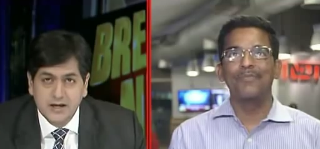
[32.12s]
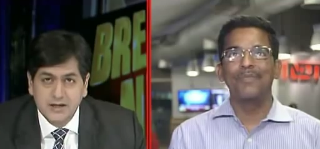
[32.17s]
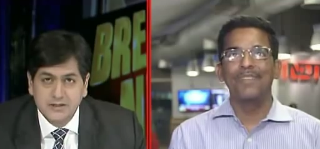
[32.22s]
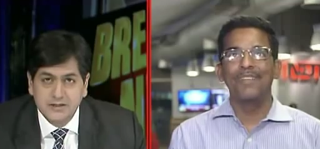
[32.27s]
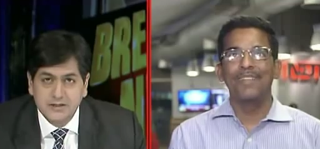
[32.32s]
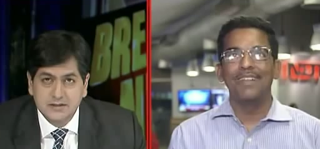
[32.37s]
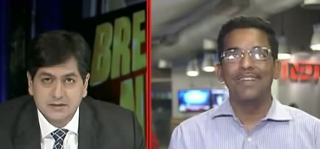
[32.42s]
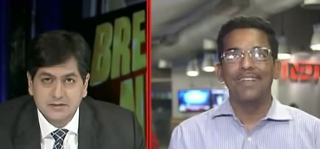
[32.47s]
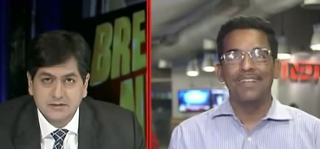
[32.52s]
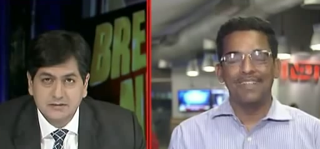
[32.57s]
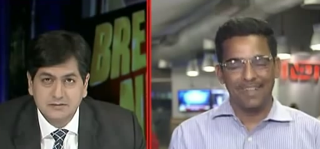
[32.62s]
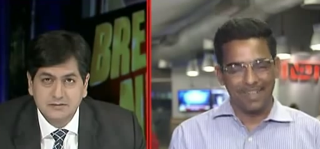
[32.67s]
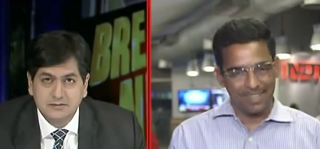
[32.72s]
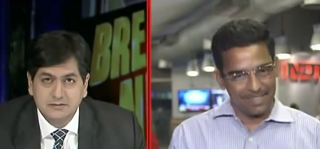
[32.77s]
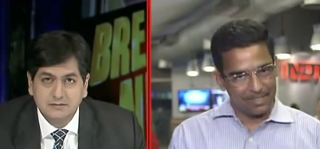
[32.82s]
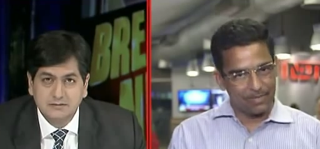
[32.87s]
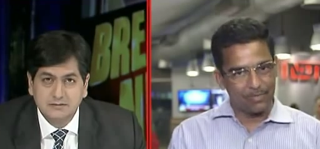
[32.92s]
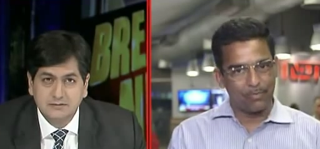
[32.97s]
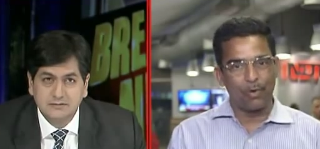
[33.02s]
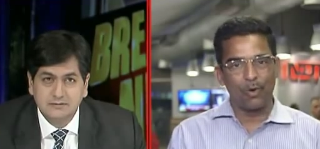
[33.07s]
Speaker 1: days.
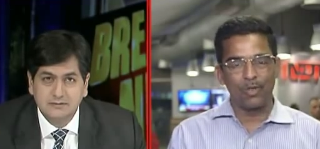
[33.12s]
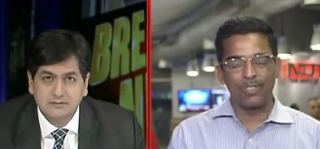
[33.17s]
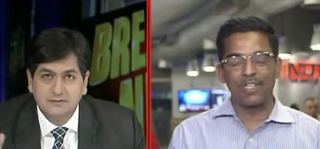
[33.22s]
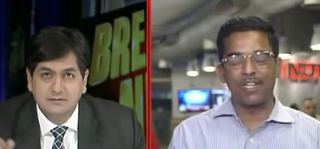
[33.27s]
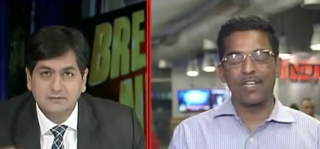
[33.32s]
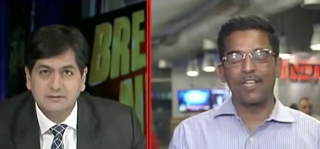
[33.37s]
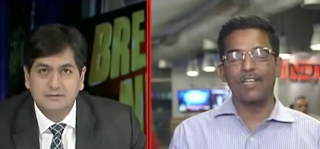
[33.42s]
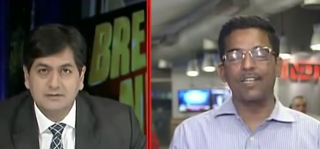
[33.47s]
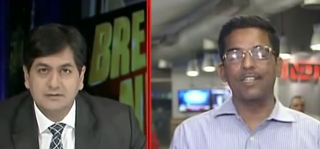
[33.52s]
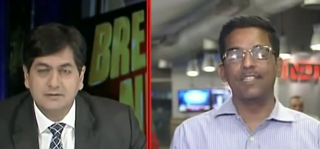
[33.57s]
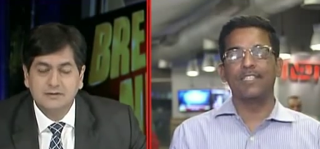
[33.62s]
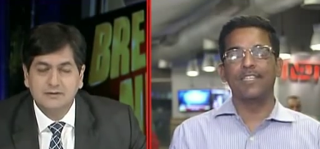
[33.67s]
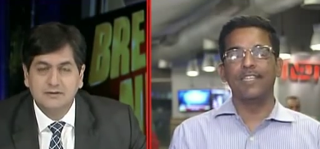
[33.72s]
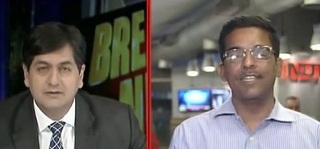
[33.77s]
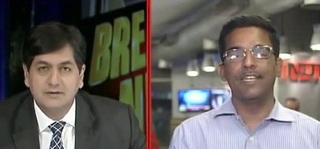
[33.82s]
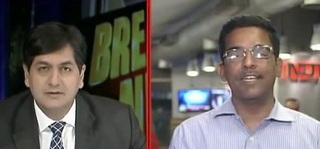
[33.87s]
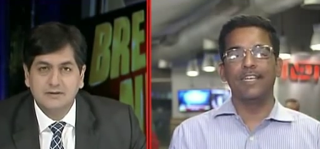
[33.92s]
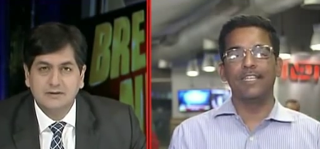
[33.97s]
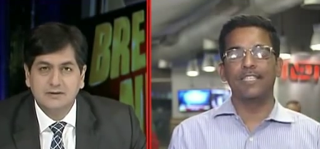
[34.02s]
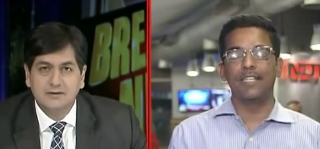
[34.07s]
Speaker 2: Fourth error in 3
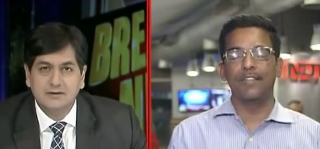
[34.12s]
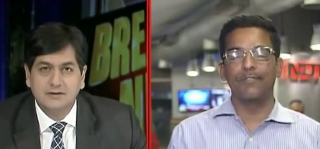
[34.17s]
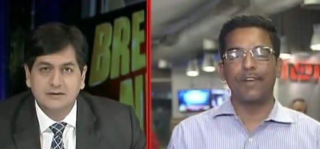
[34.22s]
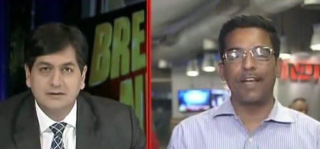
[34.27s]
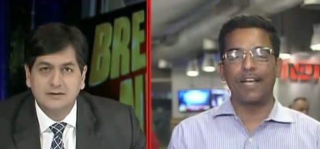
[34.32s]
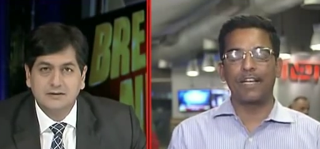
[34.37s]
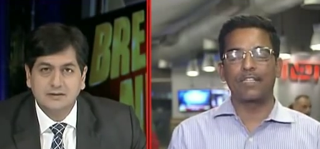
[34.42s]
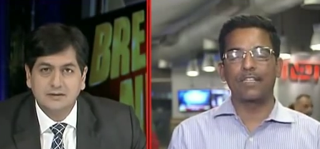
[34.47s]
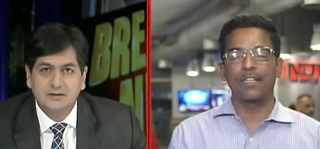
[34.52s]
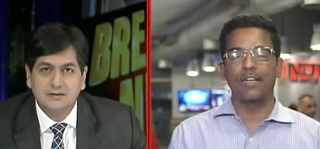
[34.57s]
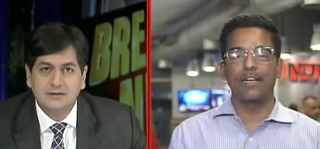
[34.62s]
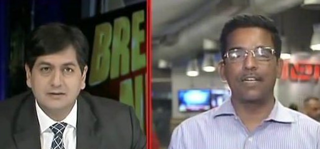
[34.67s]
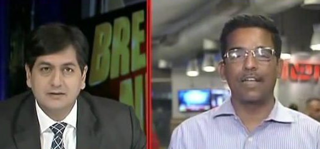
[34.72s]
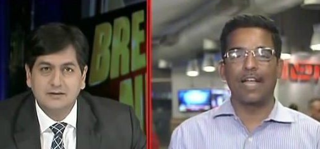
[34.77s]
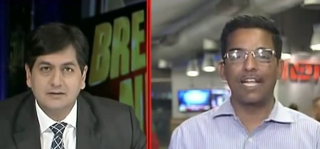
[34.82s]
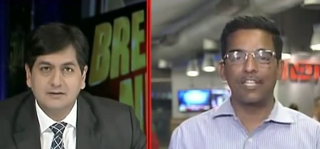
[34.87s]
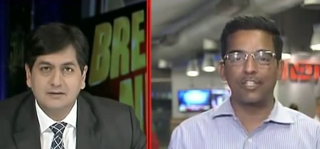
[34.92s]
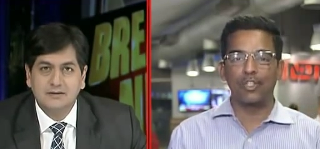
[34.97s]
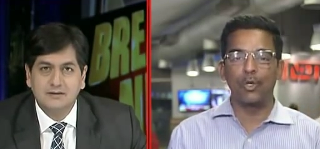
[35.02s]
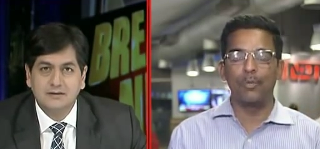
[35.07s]
days. In fact,
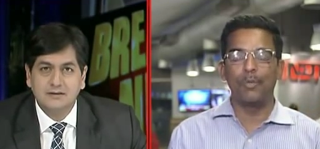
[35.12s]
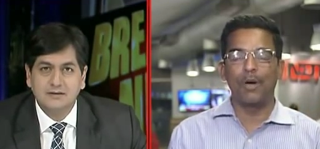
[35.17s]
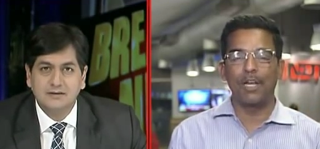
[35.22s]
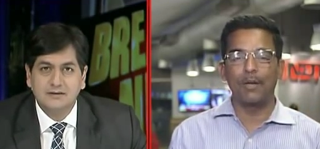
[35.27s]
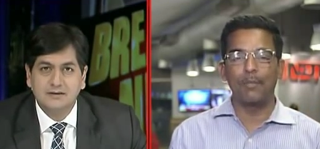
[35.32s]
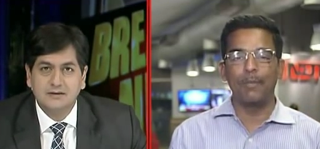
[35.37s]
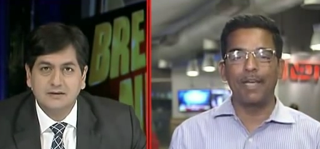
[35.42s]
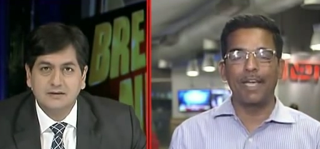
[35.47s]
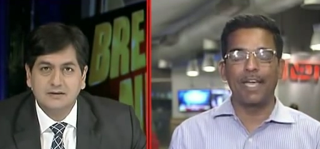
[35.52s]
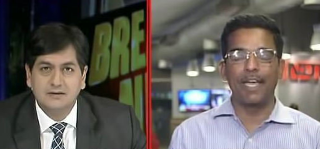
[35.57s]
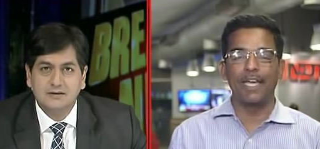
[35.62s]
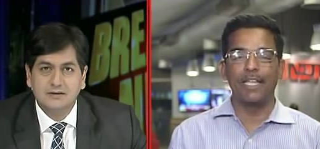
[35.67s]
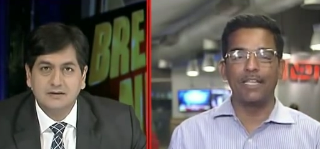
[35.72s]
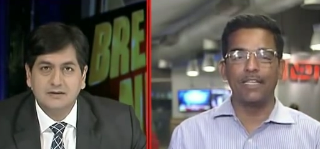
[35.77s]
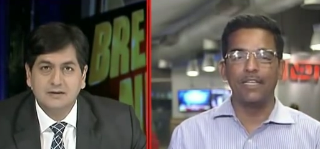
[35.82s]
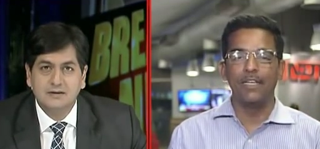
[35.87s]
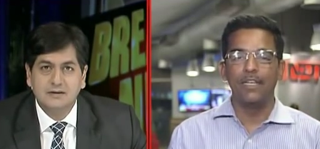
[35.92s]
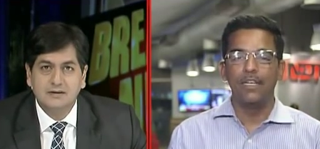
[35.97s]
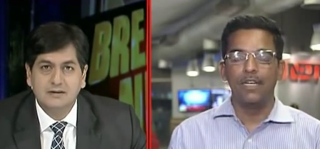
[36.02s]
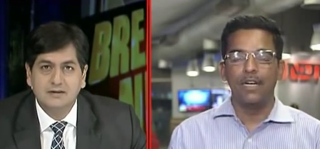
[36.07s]
Rajkumar Meghen,
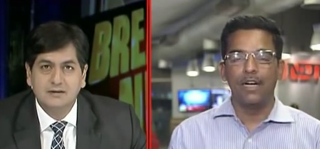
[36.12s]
